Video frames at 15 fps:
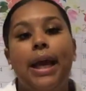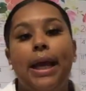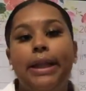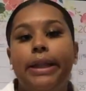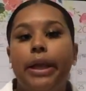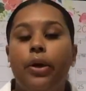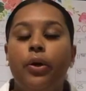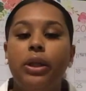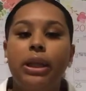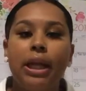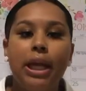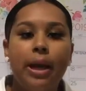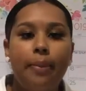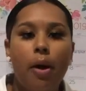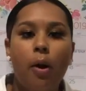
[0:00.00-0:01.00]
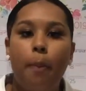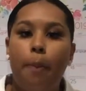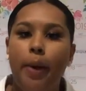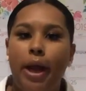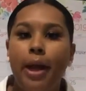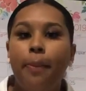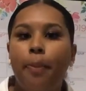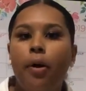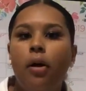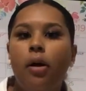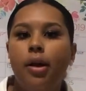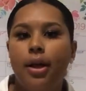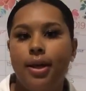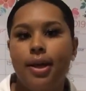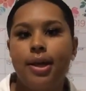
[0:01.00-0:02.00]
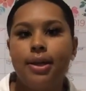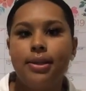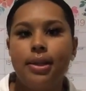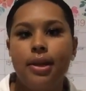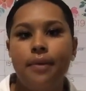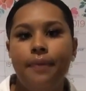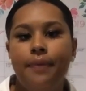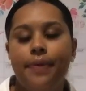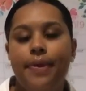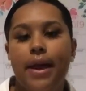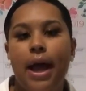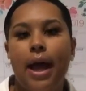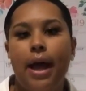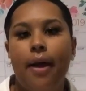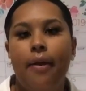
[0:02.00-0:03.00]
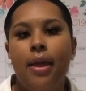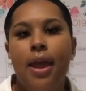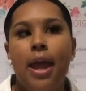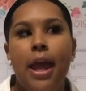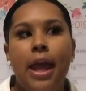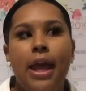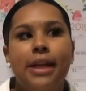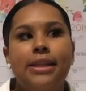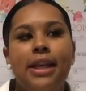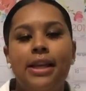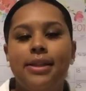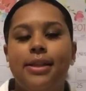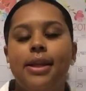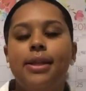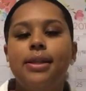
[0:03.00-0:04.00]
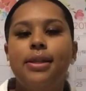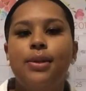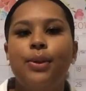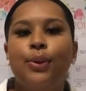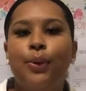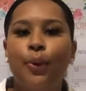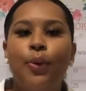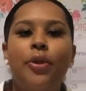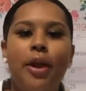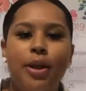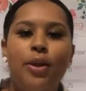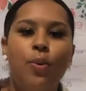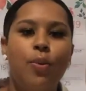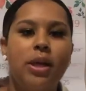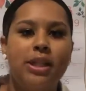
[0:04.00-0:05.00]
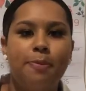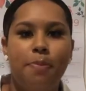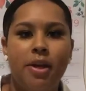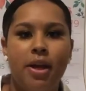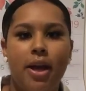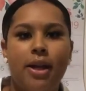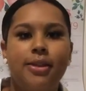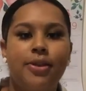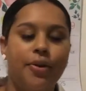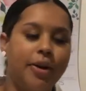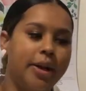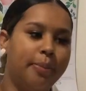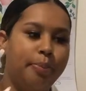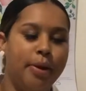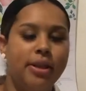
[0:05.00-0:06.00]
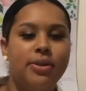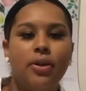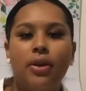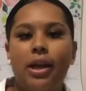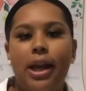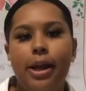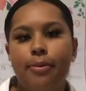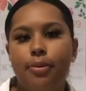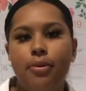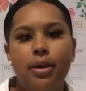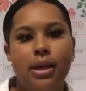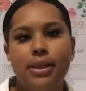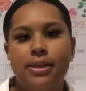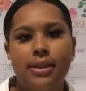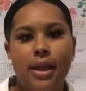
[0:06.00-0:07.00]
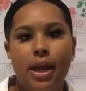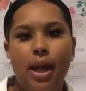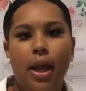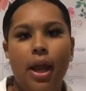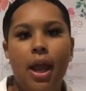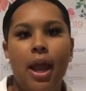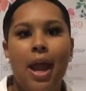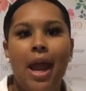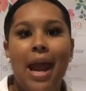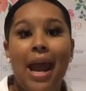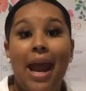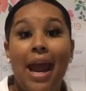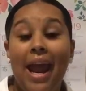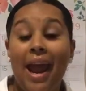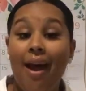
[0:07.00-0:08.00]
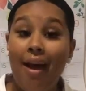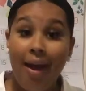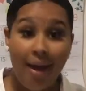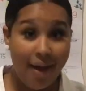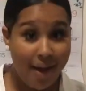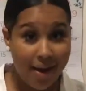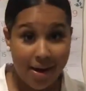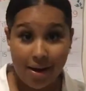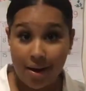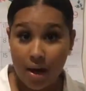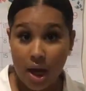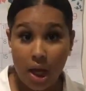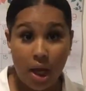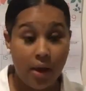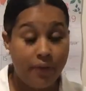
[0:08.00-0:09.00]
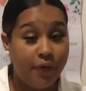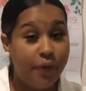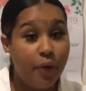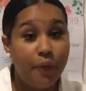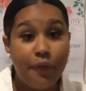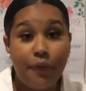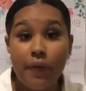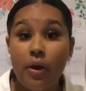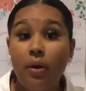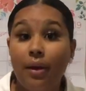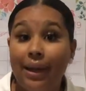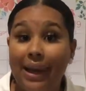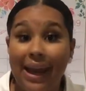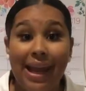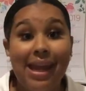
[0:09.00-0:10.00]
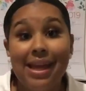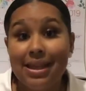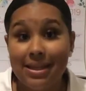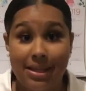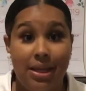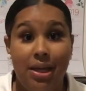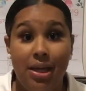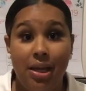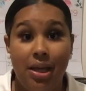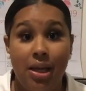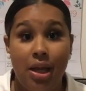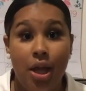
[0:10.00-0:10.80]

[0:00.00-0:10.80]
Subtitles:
And the good thing about PayPal is that since it's through the USPS, you're gonna print your label, let's say, and if you feel lazy